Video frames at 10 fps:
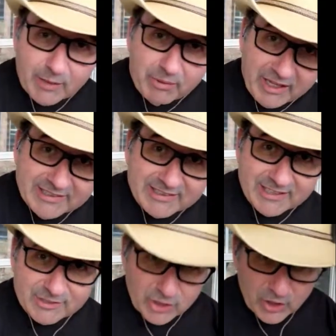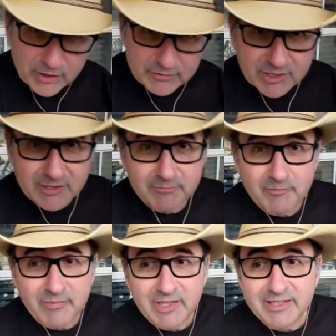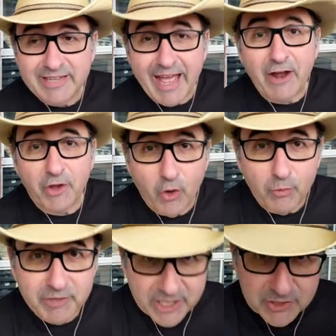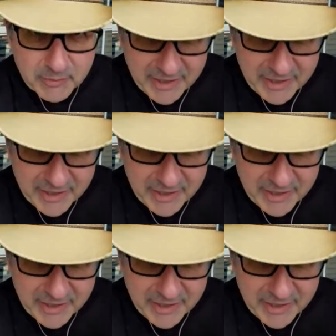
a place that serves down home country